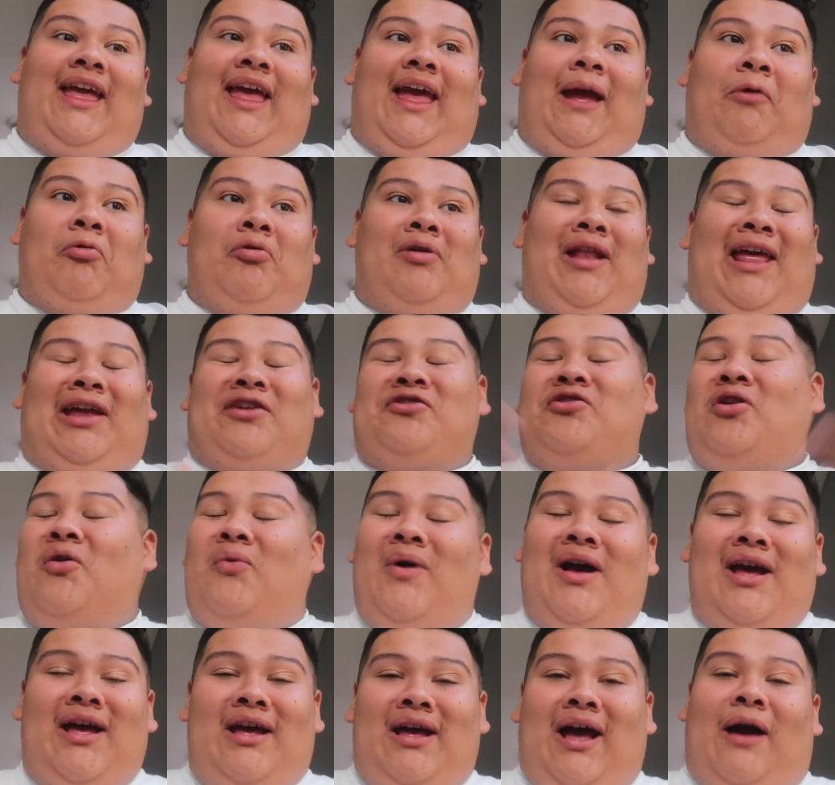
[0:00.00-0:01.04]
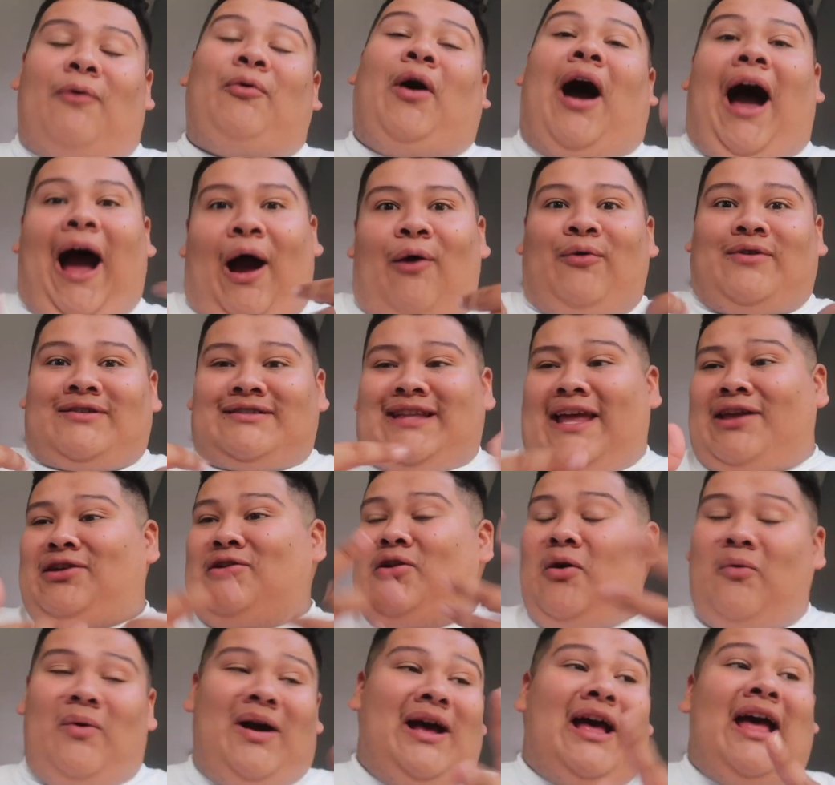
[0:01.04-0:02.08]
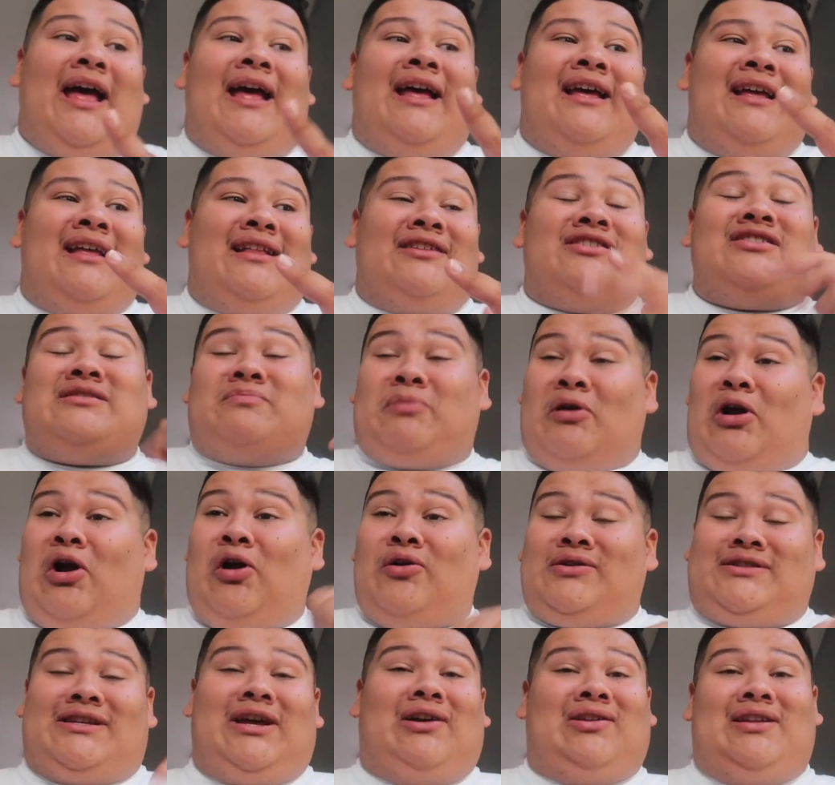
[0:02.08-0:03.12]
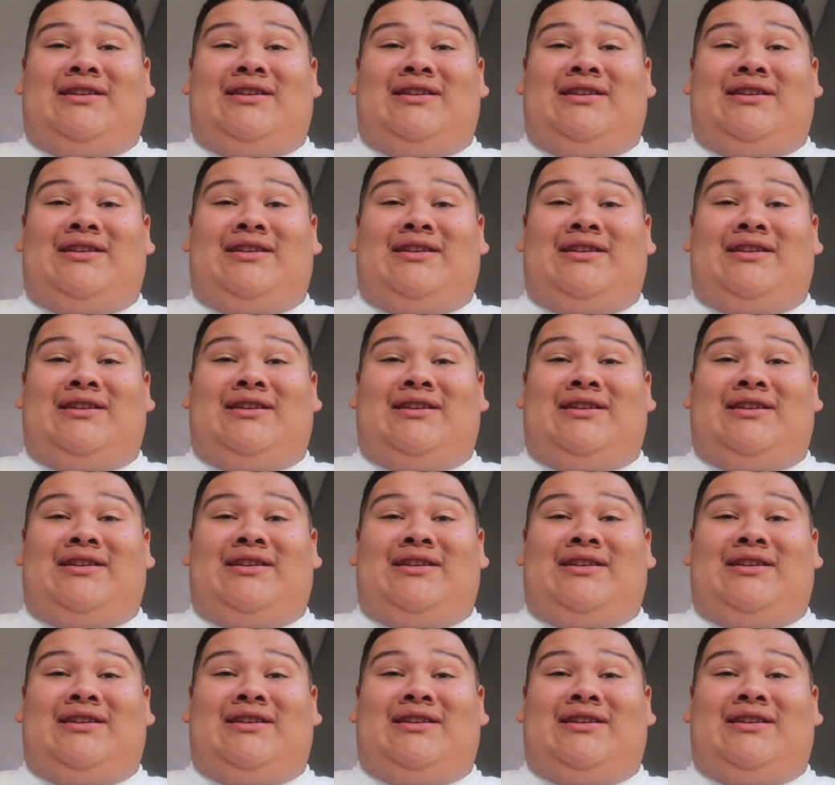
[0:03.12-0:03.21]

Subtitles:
and we're like, you know what? Well, I was like, you know what? Just book a hotel.